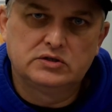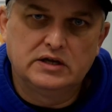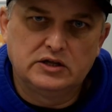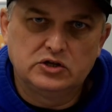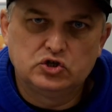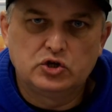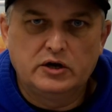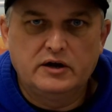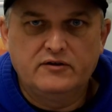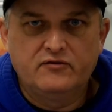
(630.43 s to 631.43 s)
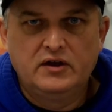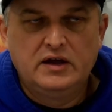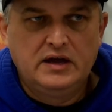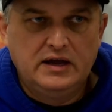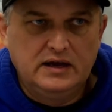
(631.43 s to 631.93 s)
get it shot off,
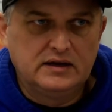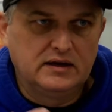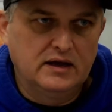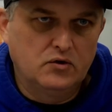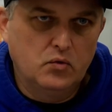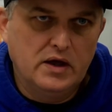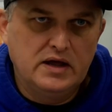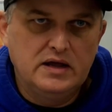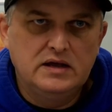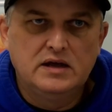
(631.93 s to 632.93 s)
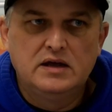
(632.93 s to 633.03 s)
and get away.